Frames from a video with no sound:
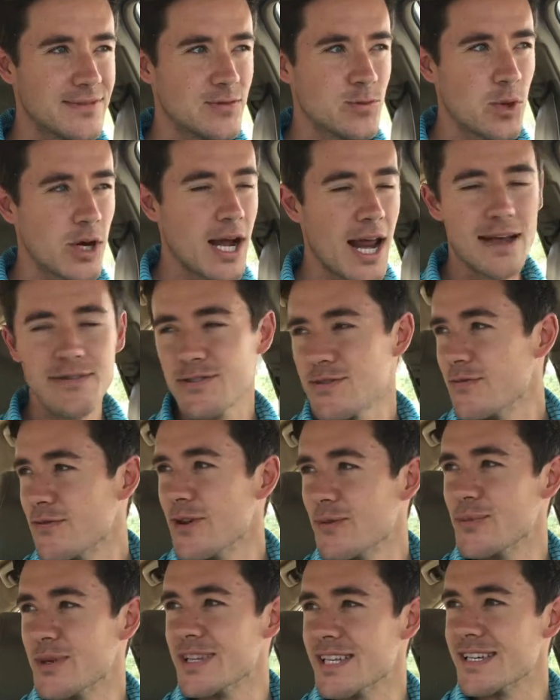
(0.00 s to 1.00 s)
We're gonna have some
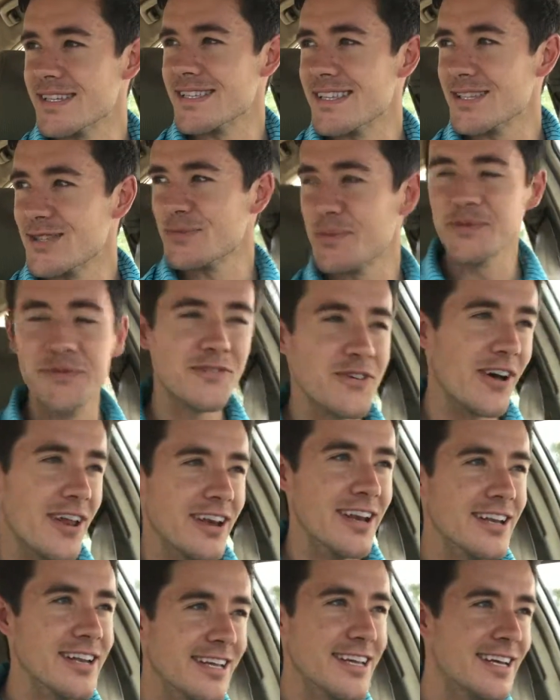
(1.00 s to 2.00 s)
fun with this. This will be
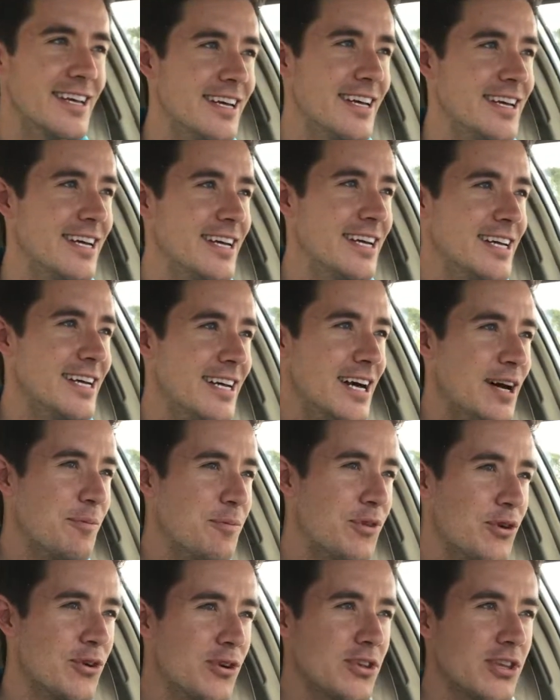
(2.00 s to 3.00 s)
fun. I'm
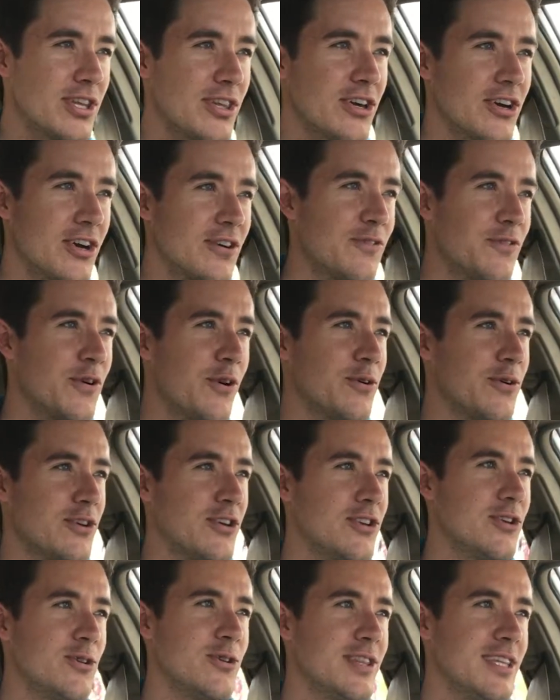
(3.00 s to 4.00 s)
thoroughly looking forward
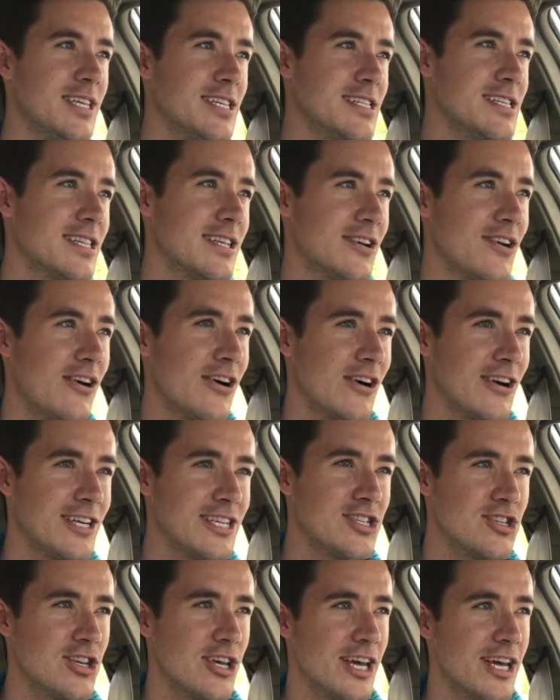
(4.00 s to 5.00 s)
to doing these in the car
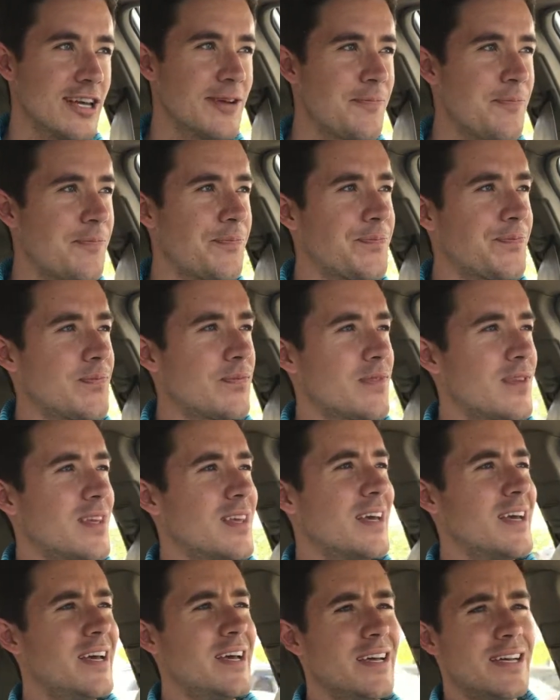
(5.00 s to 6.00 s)
each day.
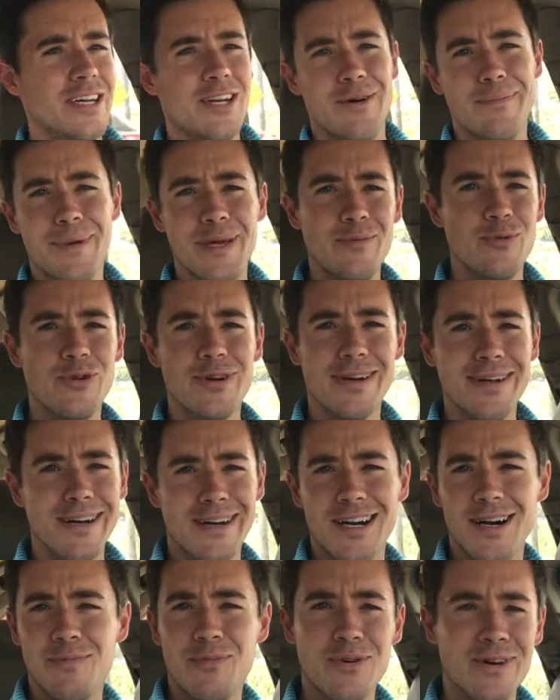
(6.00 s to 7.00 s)
You know, maybe we'll get a
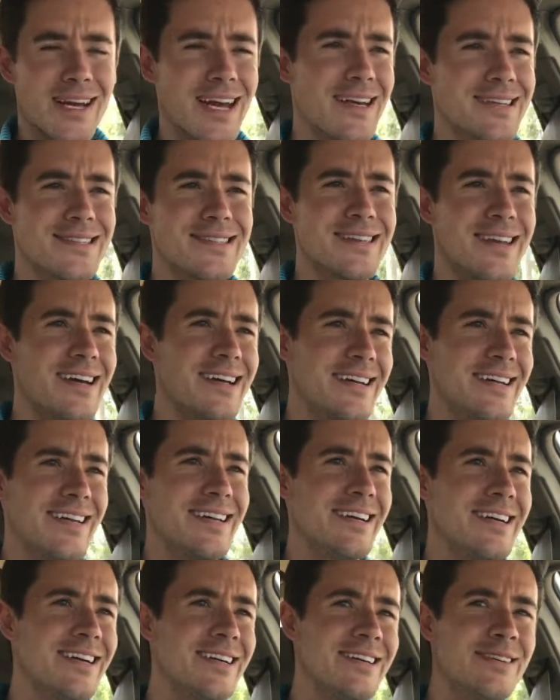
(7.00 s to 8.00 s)
couple guests on
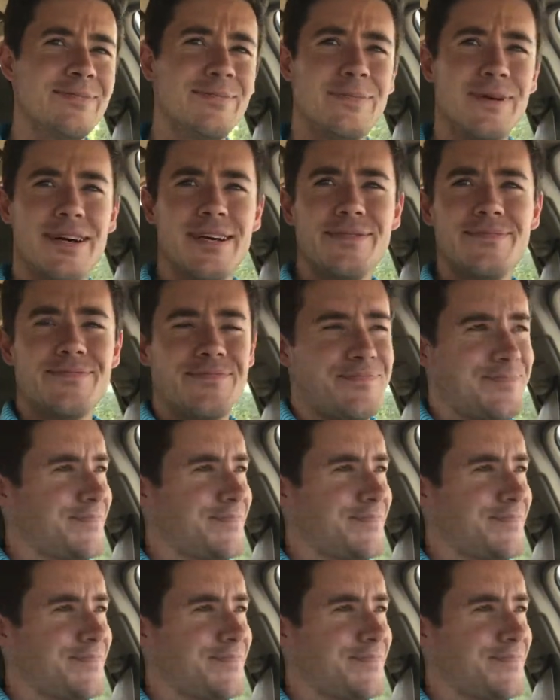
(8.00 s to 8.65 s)
here, but